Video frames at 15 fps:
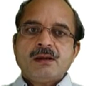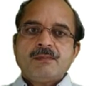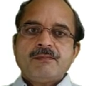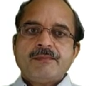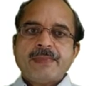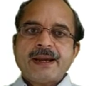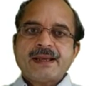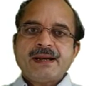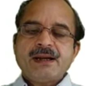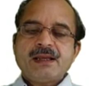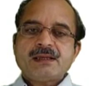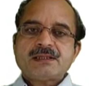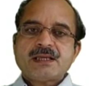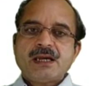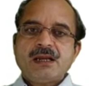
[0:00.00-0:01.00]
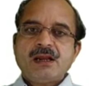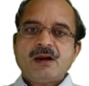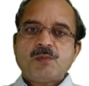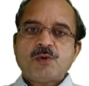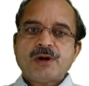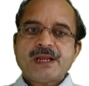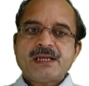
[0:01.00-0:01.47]
magnetic
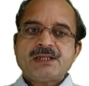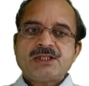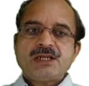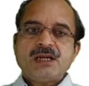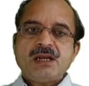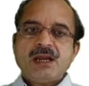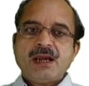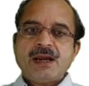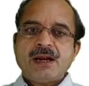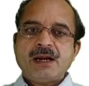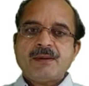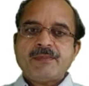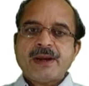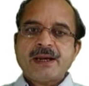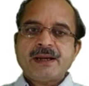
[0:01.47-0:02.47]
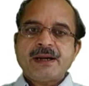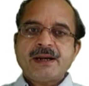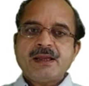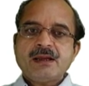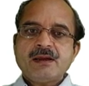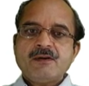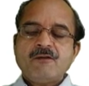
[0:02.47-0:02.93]
scalar potential and
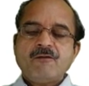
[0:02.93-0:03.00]
magnetic